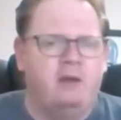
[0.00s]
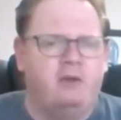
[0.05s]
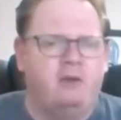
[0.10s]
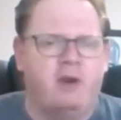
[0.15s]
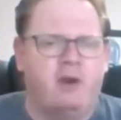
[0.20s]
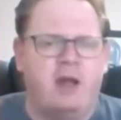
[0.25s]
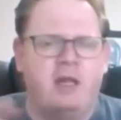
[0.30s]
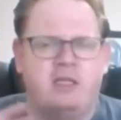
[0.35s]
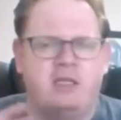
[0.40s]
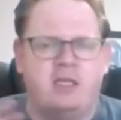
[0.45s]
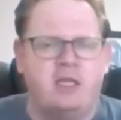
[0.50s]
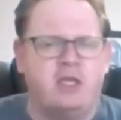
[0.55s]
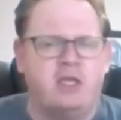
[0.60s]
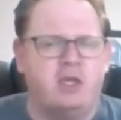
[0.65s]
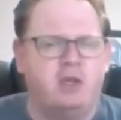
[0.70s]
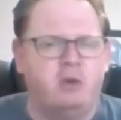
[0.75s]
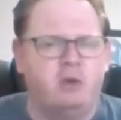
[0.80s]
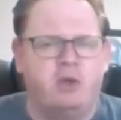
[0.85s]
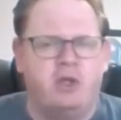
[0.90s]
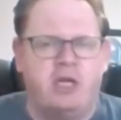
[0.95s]

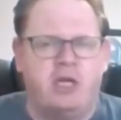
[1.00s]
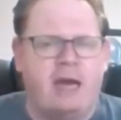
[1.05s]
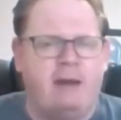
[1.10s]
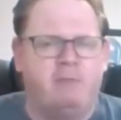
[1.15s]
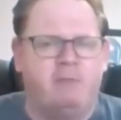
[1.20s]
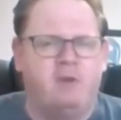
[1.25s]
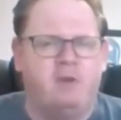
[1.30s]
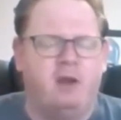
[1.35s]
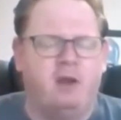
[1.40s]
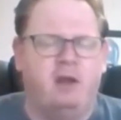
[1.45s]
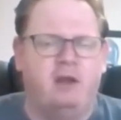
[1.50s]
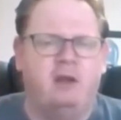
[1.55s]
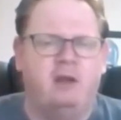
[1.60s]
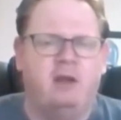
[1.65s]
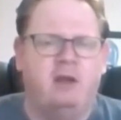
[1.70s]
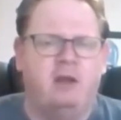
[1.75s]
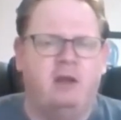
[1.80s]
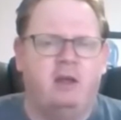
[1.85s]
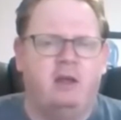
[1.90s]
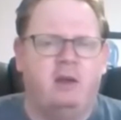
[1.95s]
transitional chapter
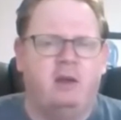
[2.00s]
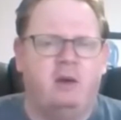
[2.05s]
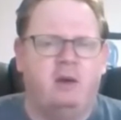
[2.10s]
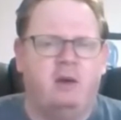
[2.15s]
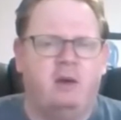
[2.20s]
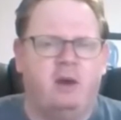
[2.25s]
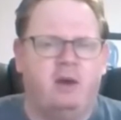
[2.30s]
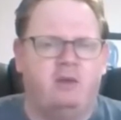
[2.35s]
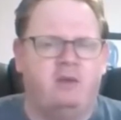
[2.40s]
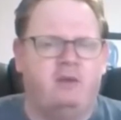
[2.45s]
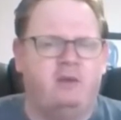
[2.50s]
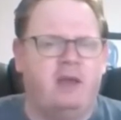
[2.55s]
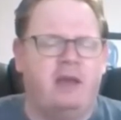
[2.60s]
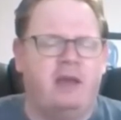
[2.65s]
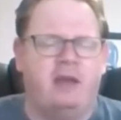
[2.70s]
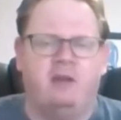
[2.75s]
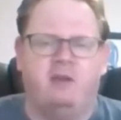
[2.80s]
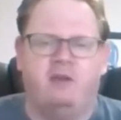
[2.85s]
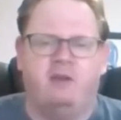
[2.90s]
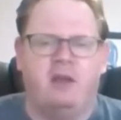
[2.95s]

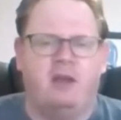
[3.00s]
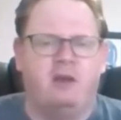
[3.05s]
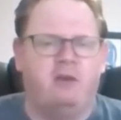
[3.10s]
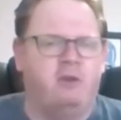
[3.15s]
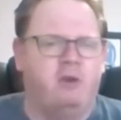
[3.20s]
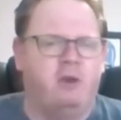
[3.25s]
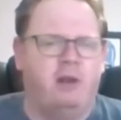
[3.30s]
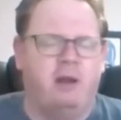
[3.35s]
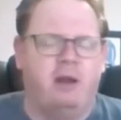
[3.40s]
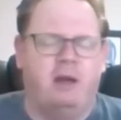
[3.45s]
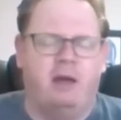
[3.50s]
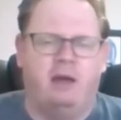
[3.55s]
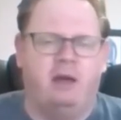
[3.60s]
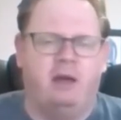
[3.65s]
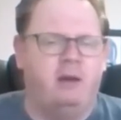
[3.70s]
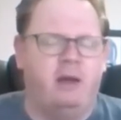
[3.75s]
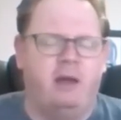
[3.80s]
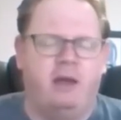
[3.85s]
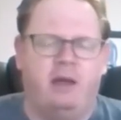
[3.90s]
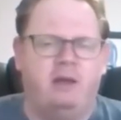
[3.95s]
set in
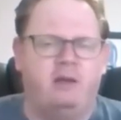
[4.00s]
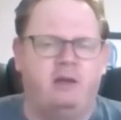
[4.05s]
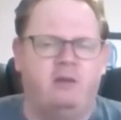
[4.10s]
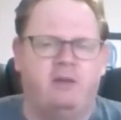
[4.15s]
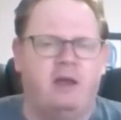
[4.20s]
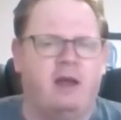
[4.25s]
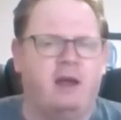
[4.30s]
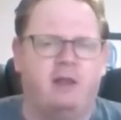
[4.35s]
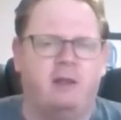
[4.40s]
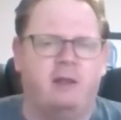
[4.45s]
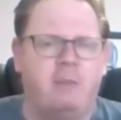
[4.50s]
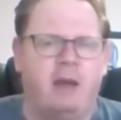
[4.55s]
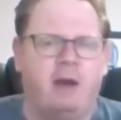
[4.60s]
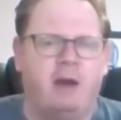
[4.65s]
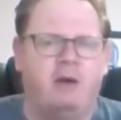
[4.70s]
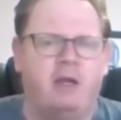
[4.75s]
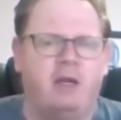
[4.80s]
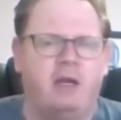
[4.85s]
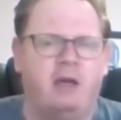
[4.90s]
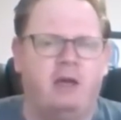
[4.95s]
South
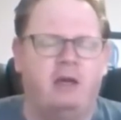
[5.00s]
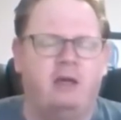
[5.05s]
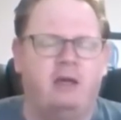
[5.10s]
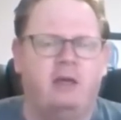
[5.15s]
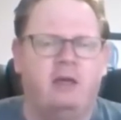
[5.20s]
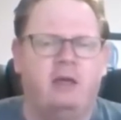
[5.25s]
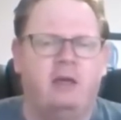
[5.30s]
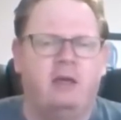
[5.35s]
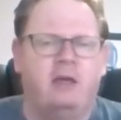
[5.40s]
America